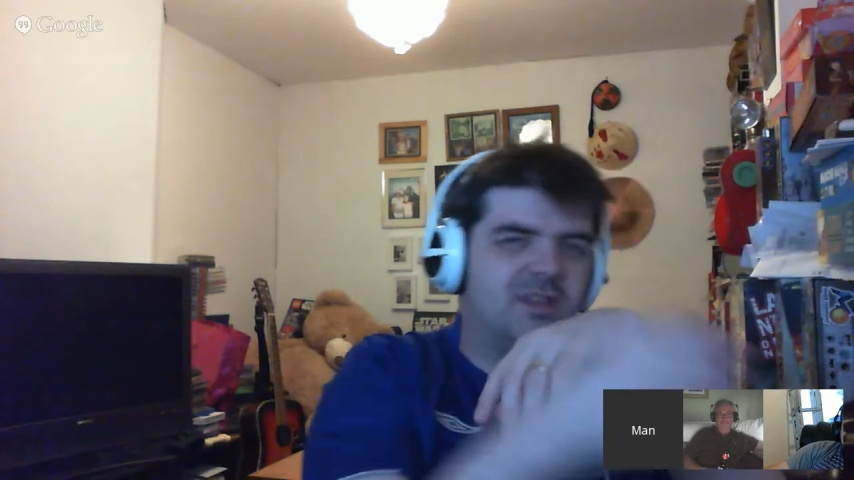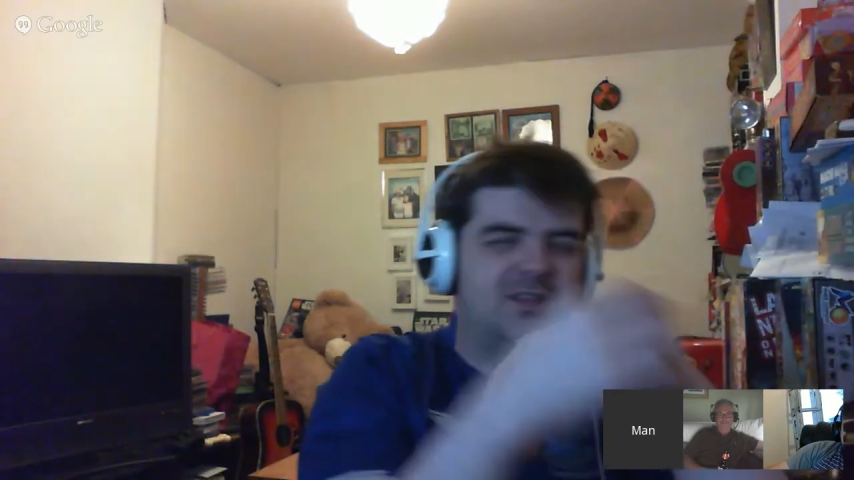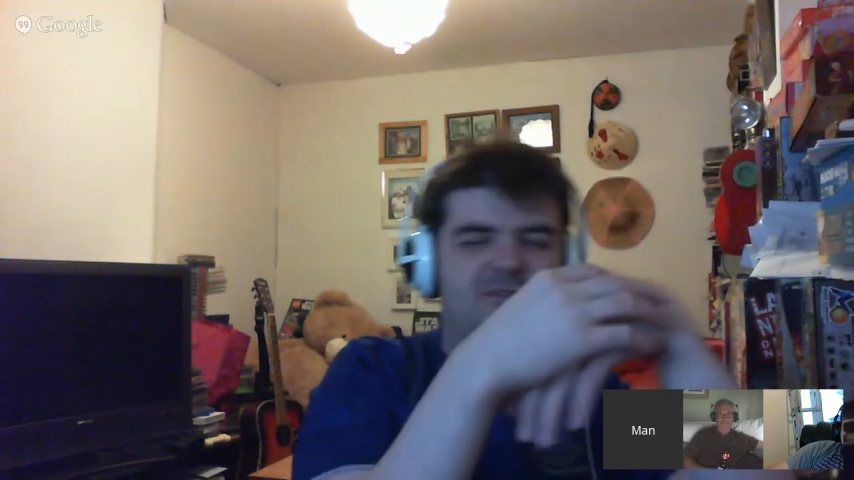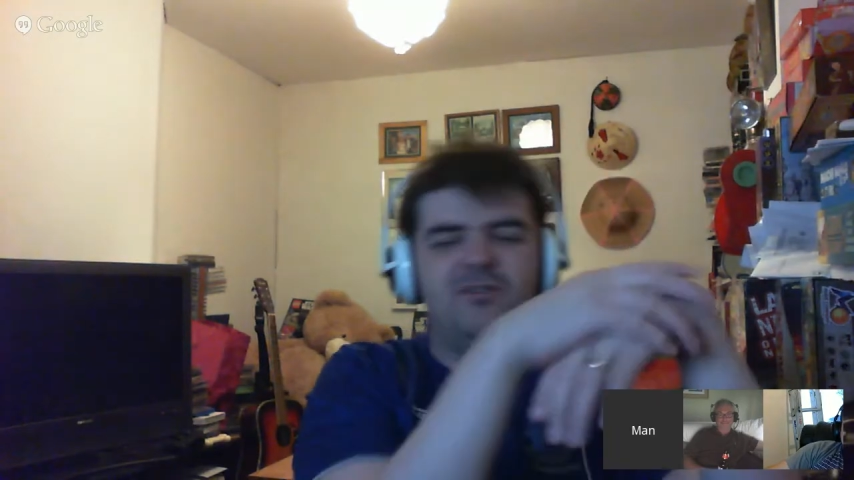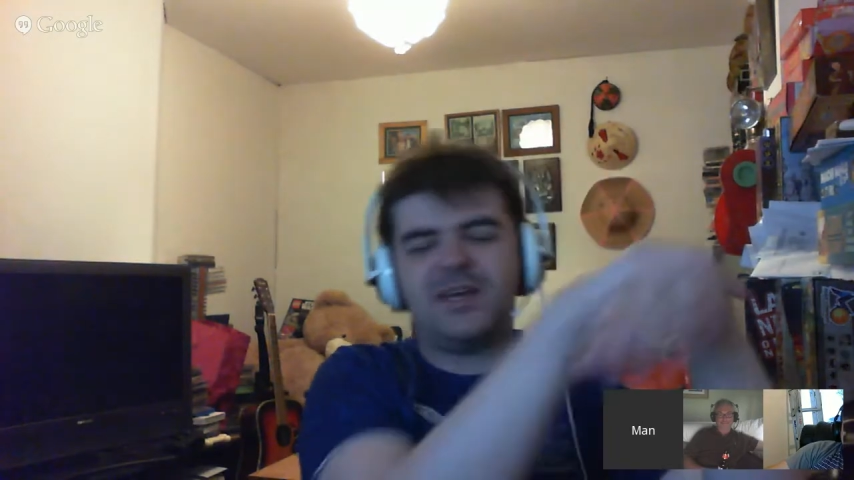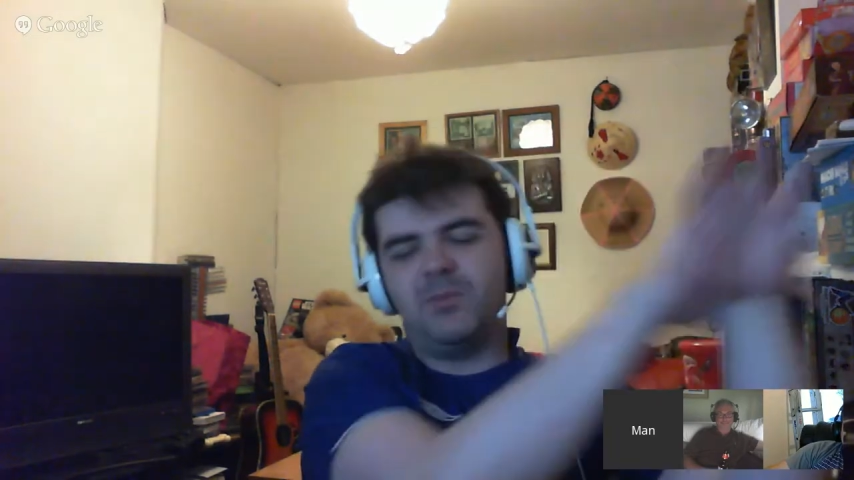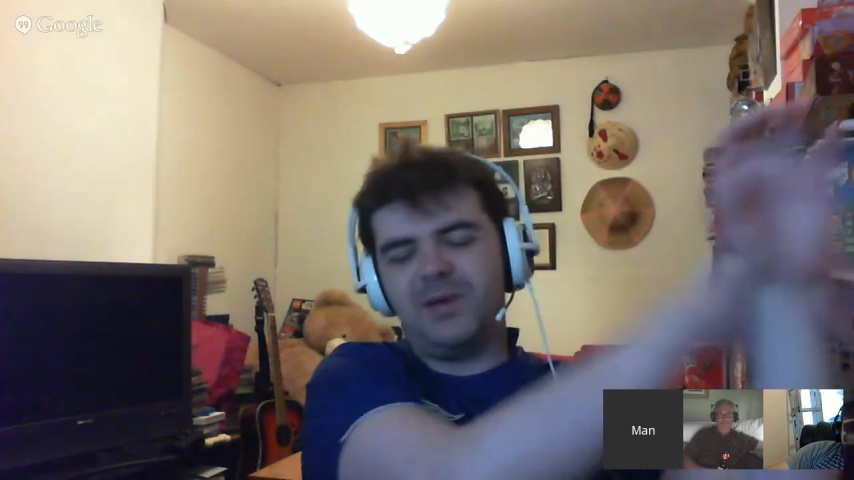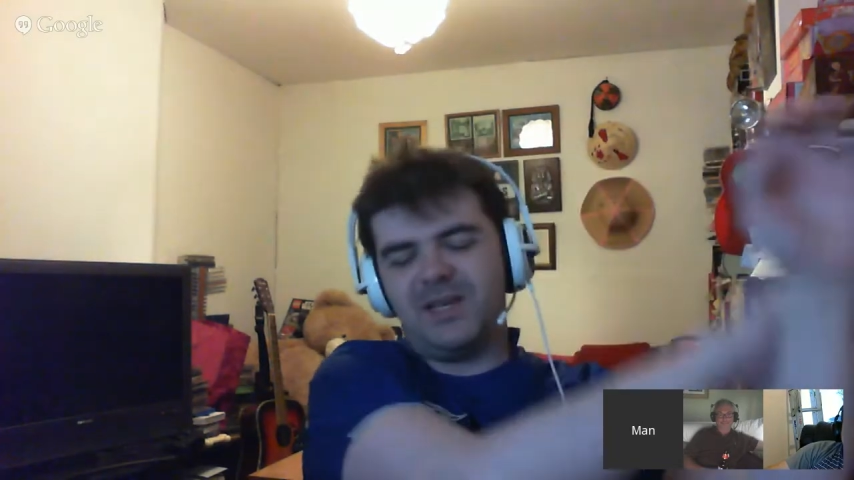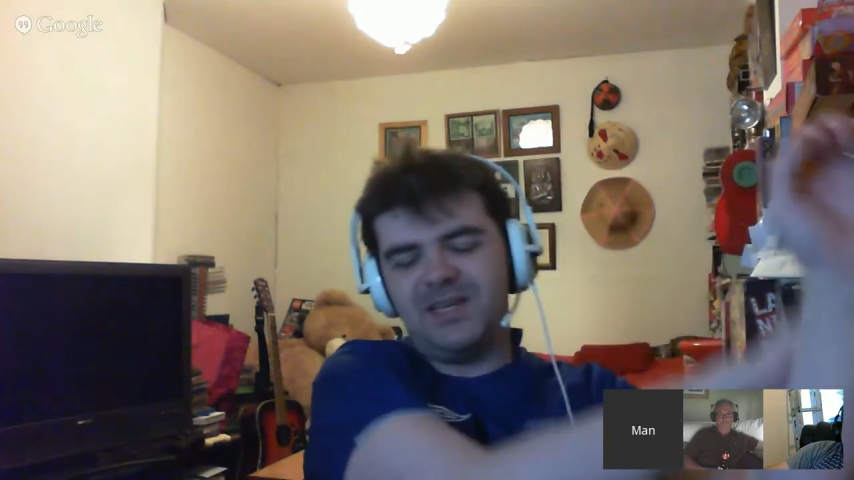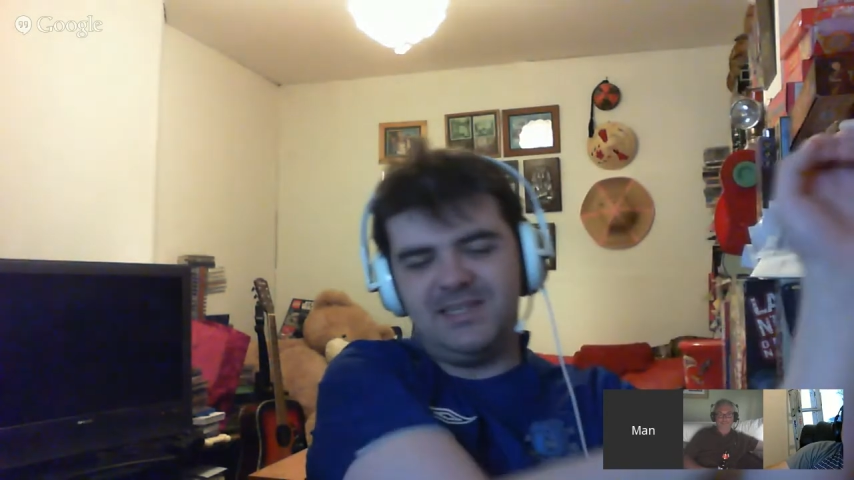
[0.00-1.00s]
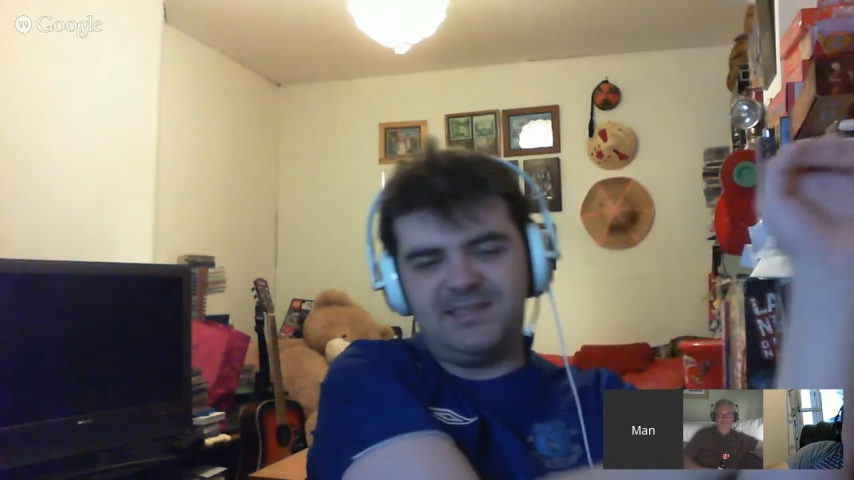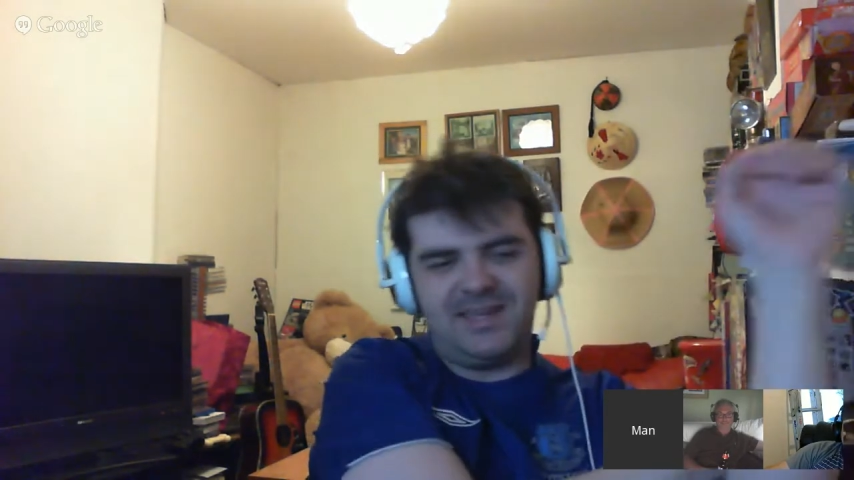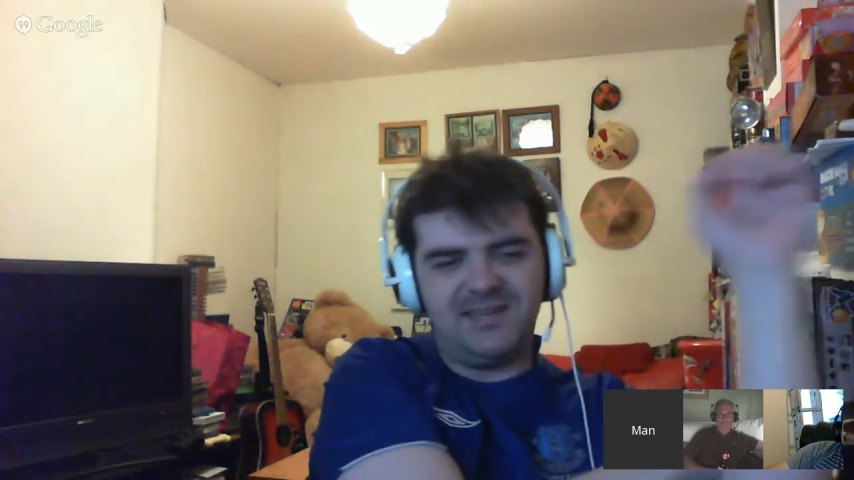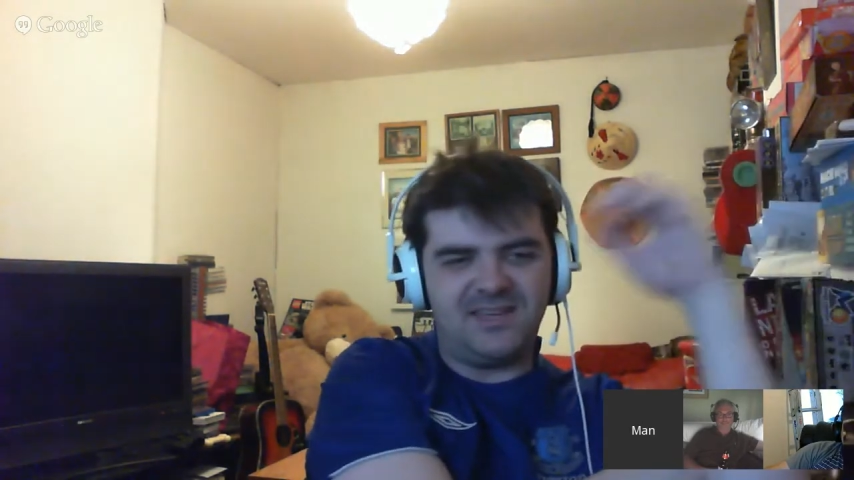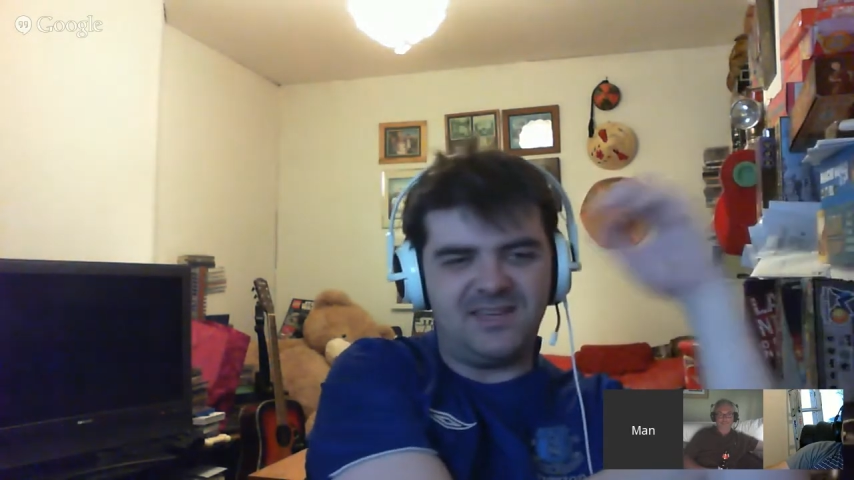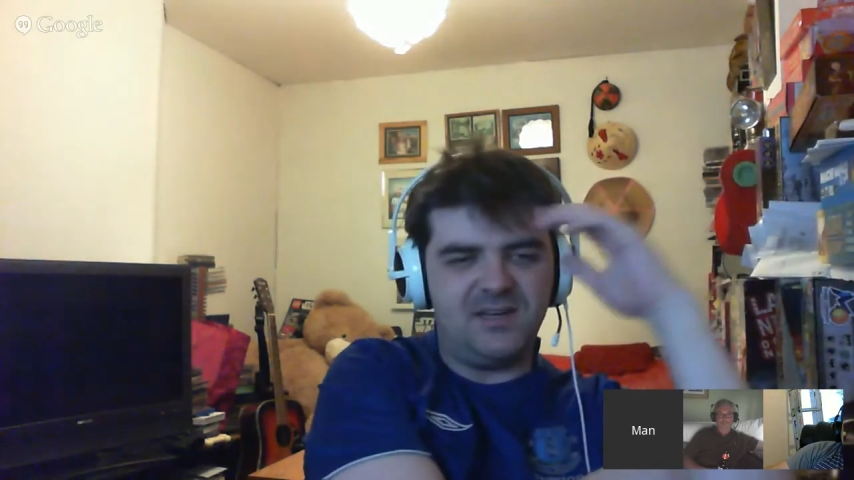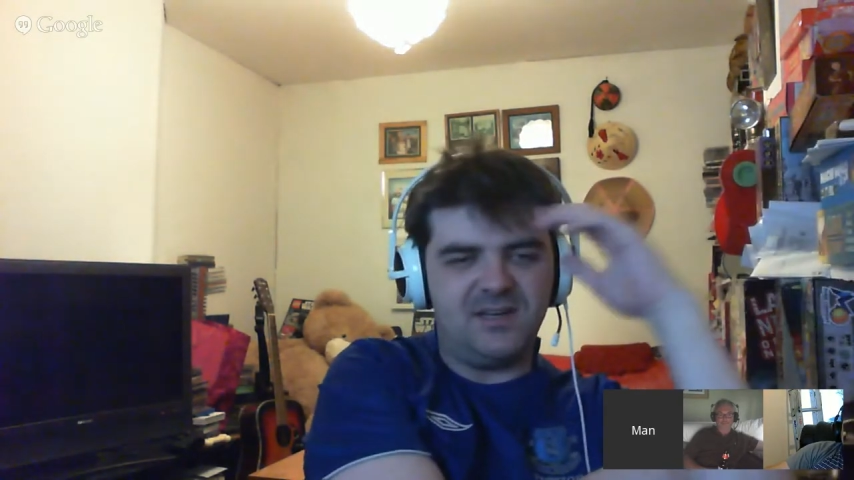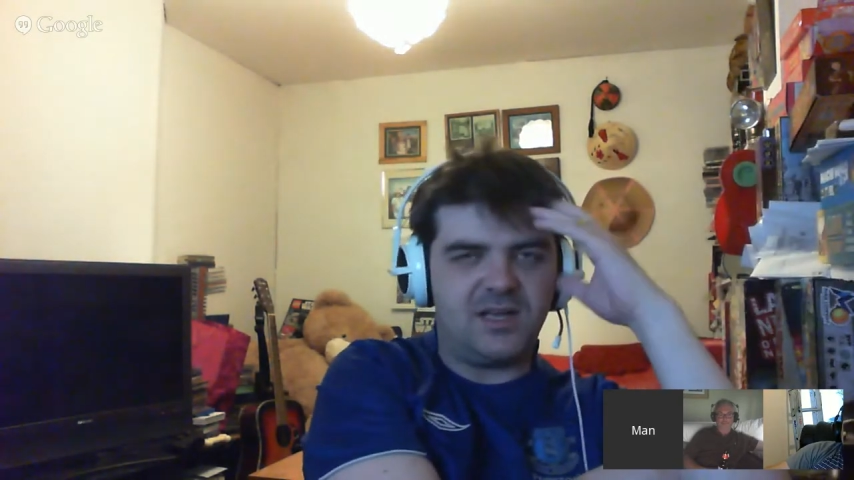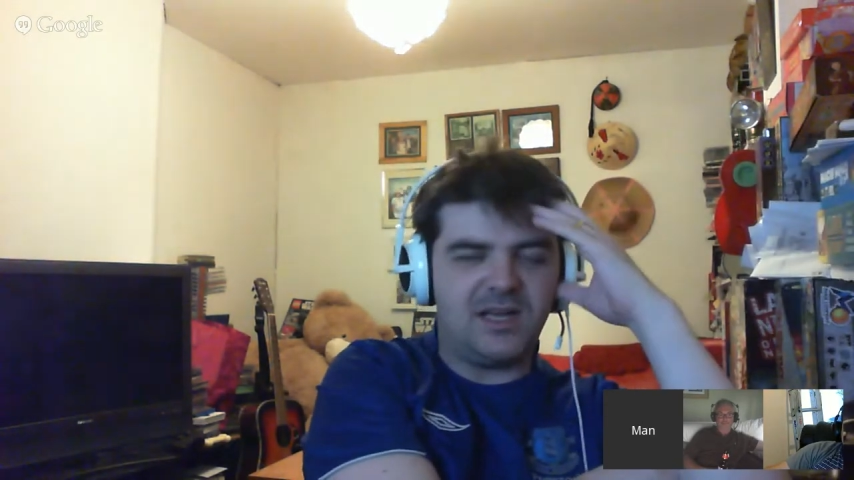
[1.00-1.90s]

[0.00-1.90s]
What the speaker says: they do like weekly DLC or